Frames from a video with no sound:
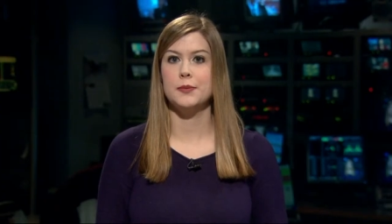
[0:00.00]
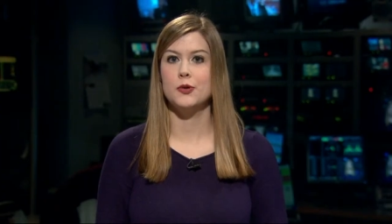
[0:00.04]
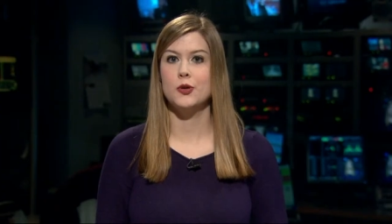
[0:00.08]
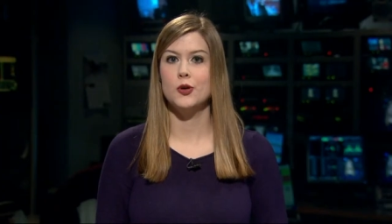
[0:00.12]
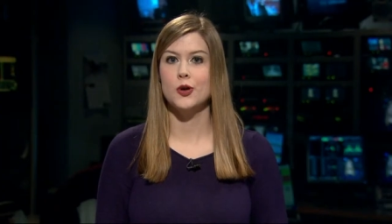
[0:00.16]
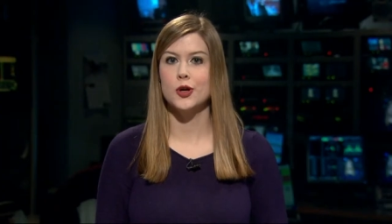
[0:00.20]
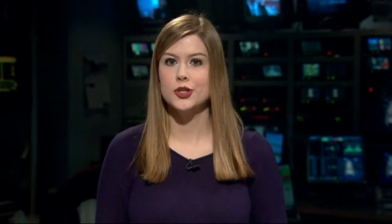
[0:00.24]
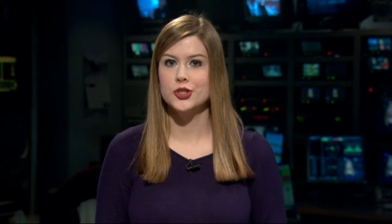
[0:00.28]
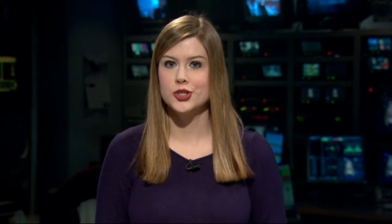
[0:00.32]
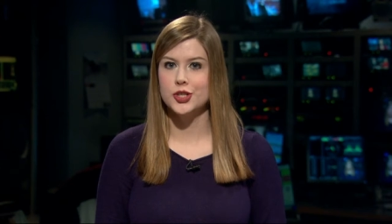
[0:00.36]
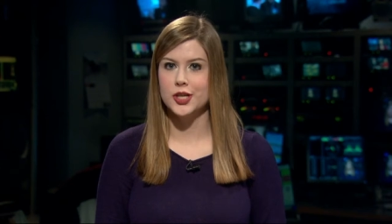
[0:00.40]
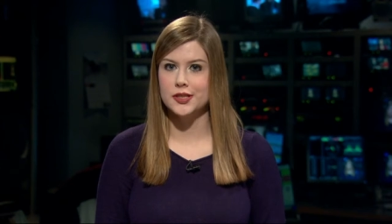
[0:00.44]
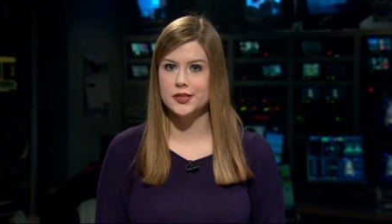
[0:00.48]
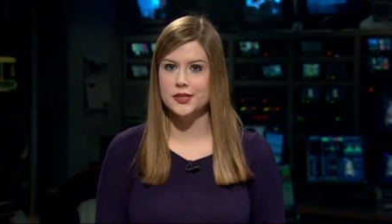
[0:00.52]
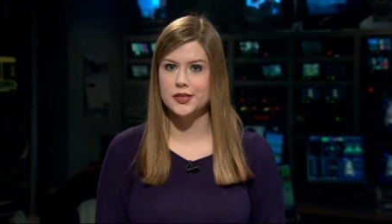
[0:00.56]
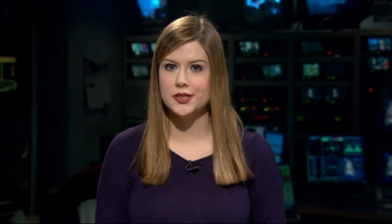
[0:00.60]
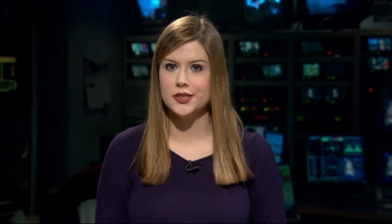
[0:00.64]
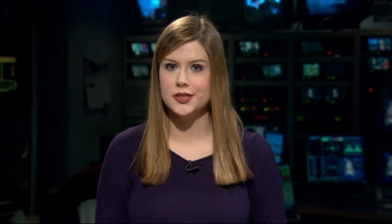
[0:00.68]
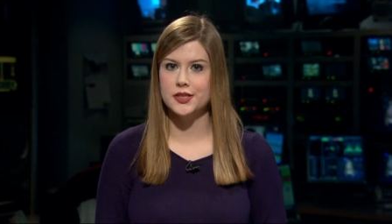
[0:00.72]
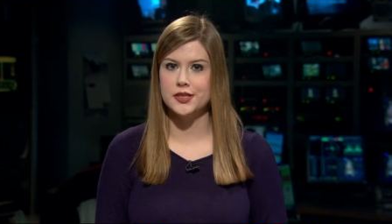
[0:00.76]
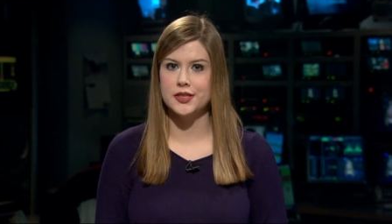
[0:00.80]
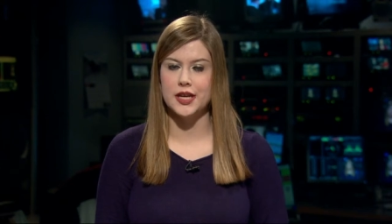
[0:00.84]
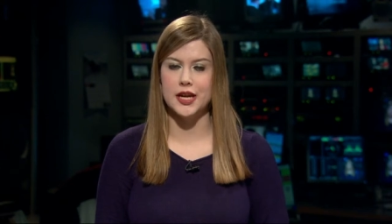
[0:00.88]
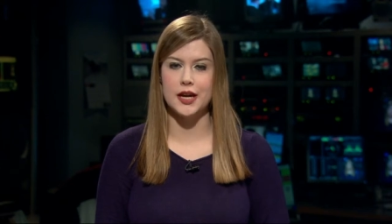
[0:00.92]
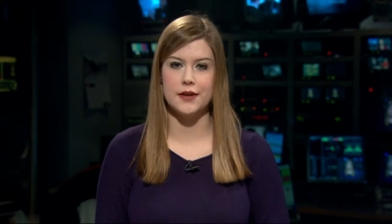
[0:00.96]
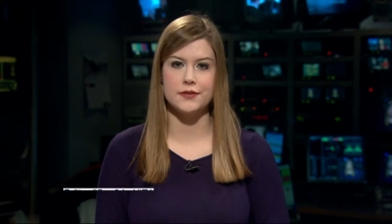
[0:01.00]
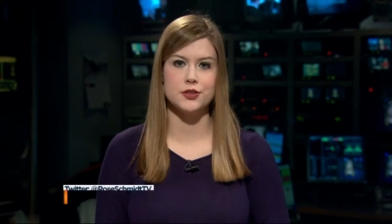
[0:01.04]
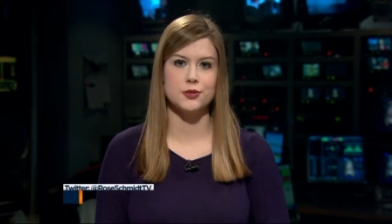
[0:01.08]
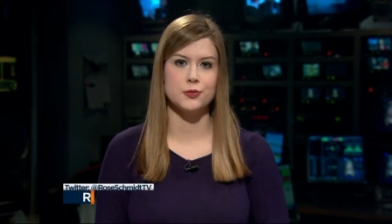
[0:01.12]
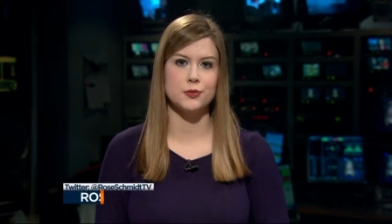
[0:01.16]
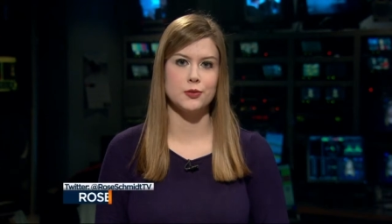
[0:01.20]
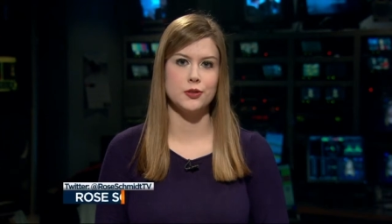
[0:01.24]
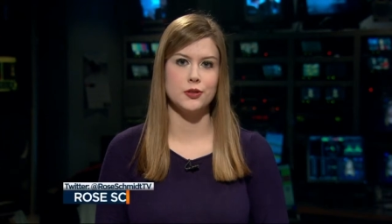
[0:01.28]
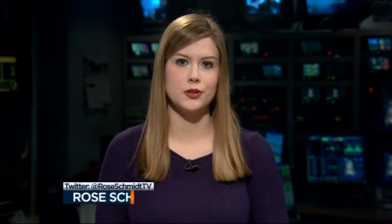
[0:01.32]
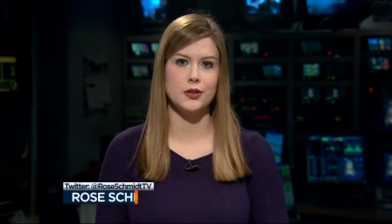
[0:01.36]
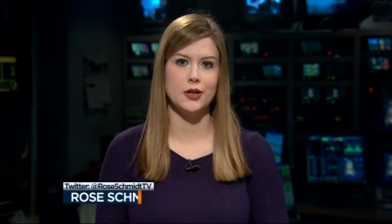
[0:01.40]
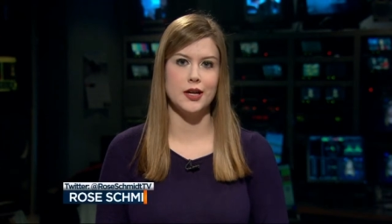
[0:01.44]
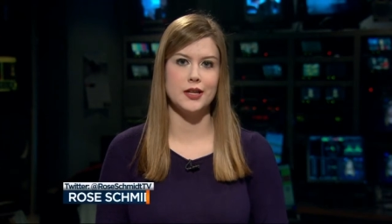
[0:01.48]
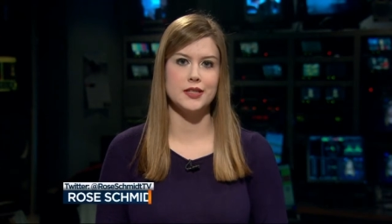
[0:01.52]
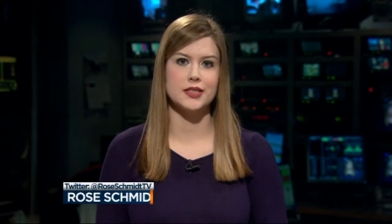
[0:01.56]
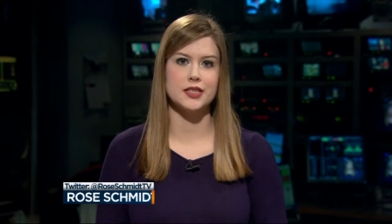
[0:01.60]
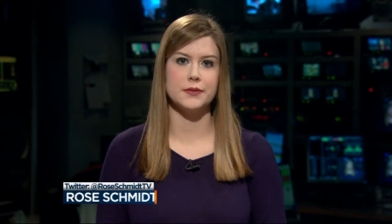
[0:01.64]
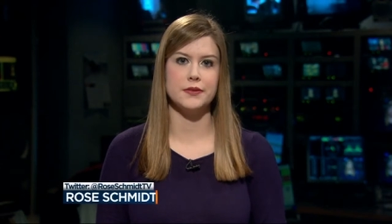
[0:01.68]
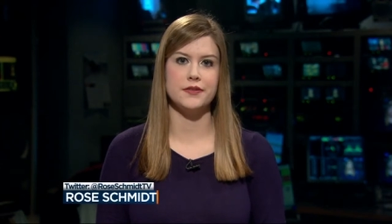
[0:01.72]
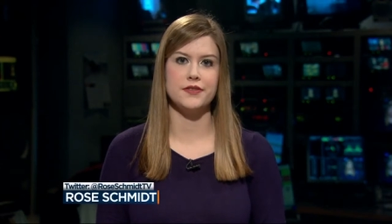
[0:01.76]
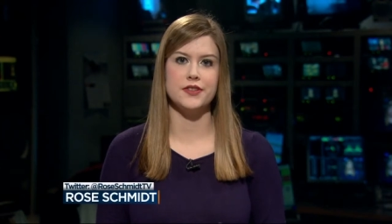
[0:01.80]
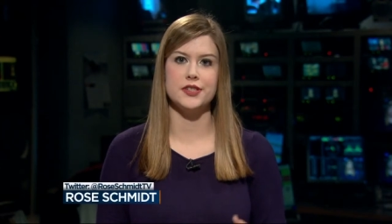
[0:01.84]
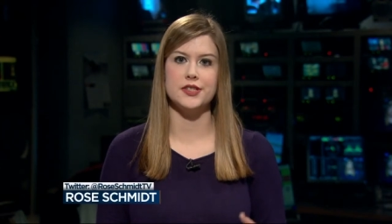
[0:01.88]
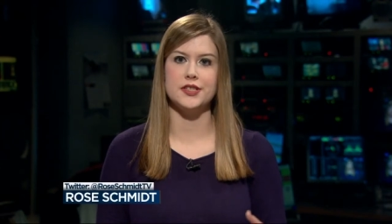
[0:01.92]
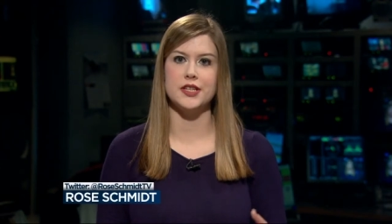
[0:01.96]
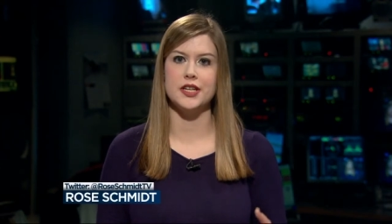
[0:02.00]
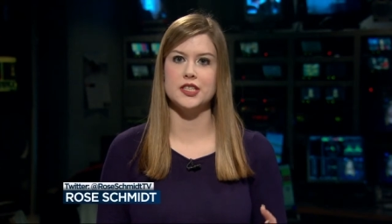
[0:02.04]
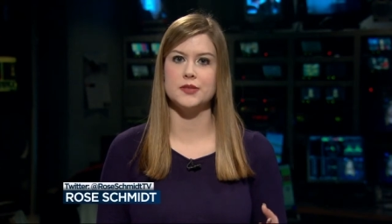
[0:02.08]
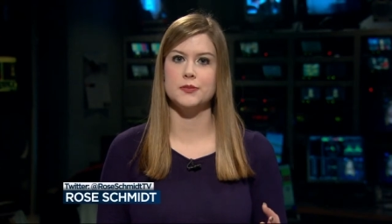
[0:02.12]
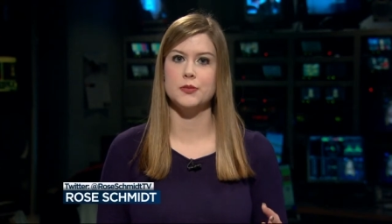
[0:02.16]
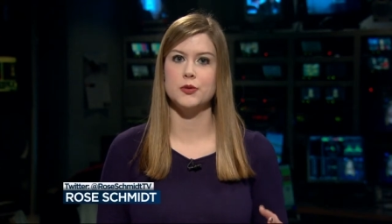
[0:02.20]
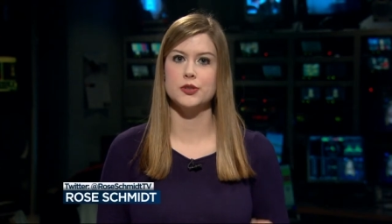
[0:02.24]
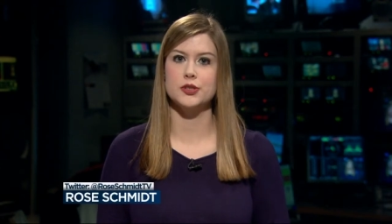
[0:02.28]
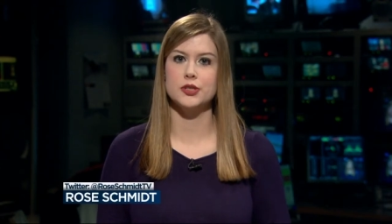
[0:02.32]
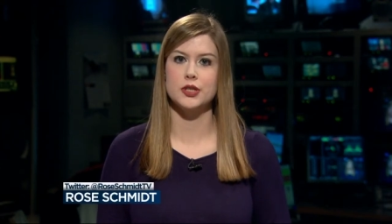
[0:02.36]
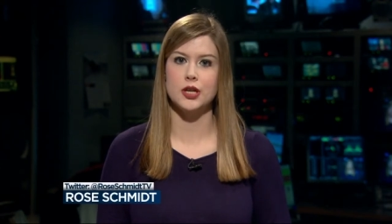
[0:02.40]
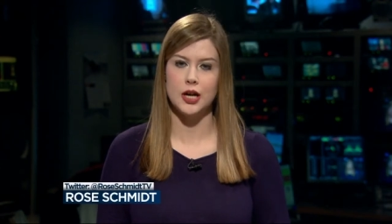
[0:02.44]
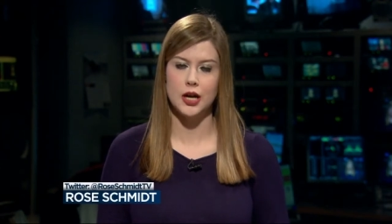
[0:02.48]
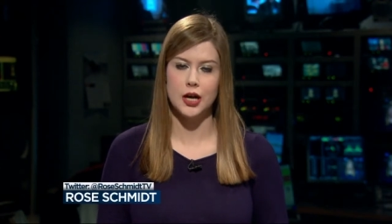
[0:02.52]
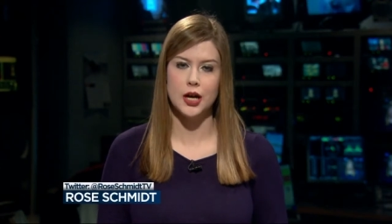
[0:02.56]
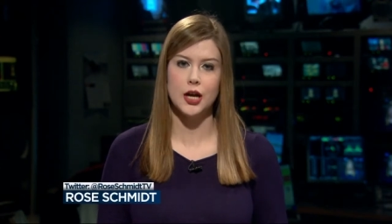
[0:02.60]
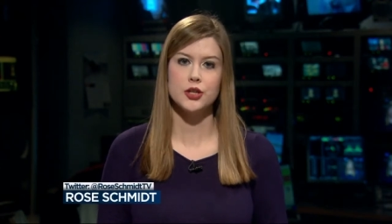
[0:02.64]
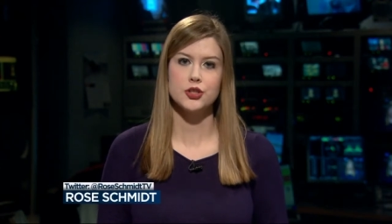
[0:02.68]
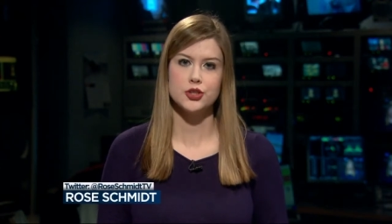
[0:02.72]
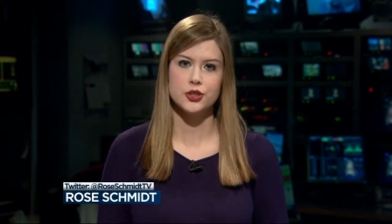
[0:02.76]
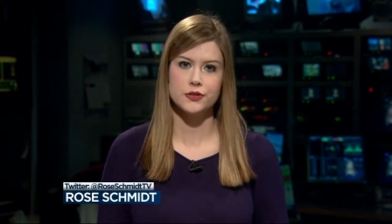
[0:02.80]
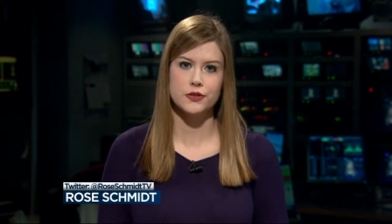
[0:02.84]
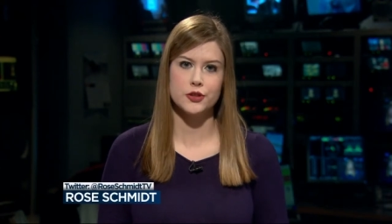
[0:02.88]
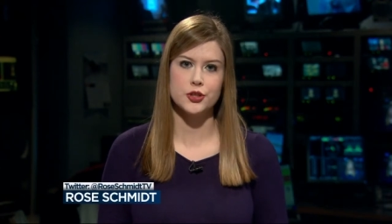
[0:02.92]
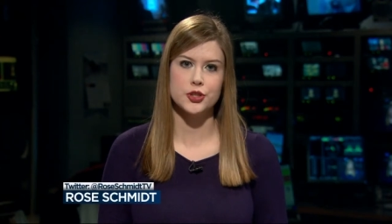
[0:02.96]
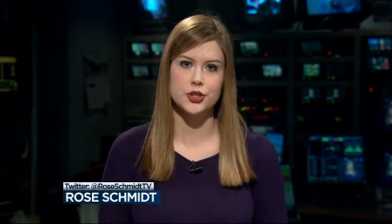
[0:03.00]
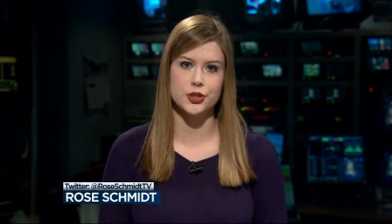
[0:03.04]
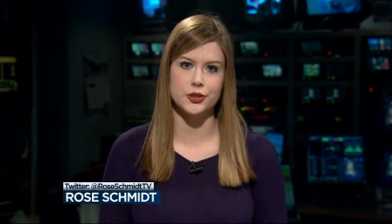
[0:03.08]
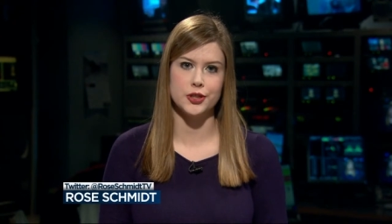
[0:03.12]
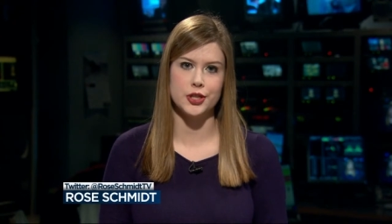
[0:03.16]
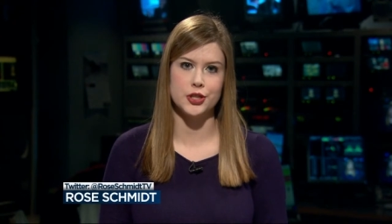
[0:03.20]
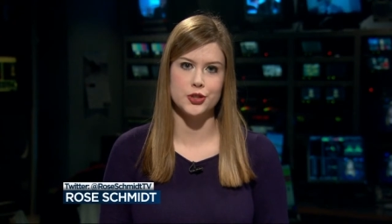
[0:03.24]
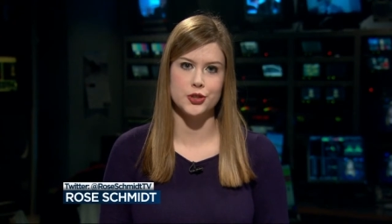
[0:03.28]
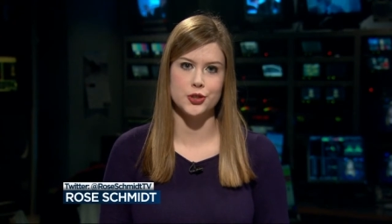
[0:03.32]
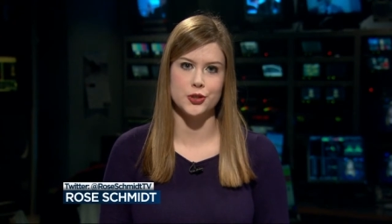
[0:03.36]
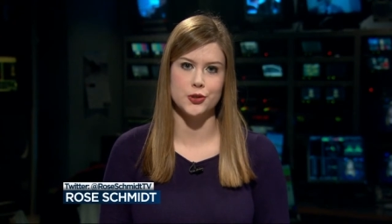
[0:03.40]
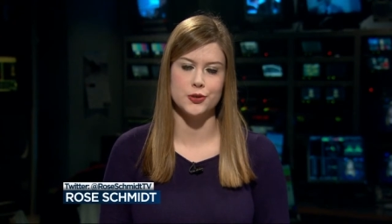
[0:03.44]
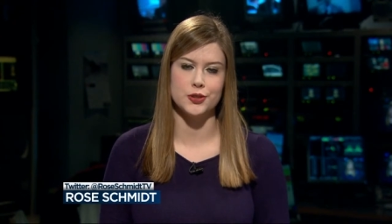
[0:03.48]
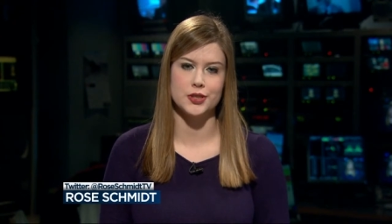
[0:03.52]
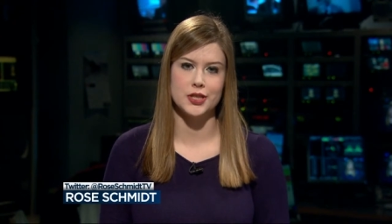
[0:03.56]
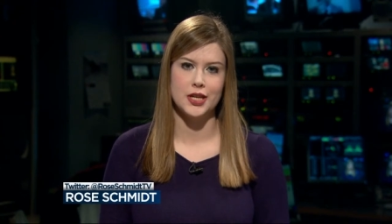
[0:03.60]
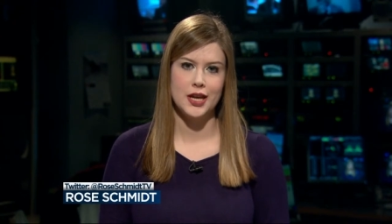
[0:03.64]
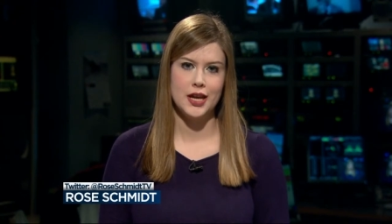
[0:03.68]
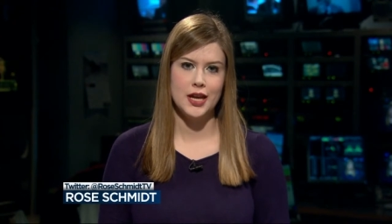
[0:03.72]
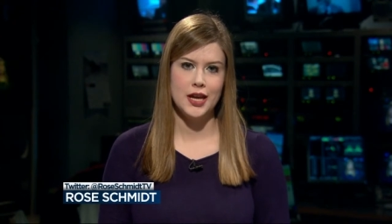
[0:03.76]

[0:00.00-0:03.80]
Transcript: Court justices have to rule on some of the state's most controversial issues,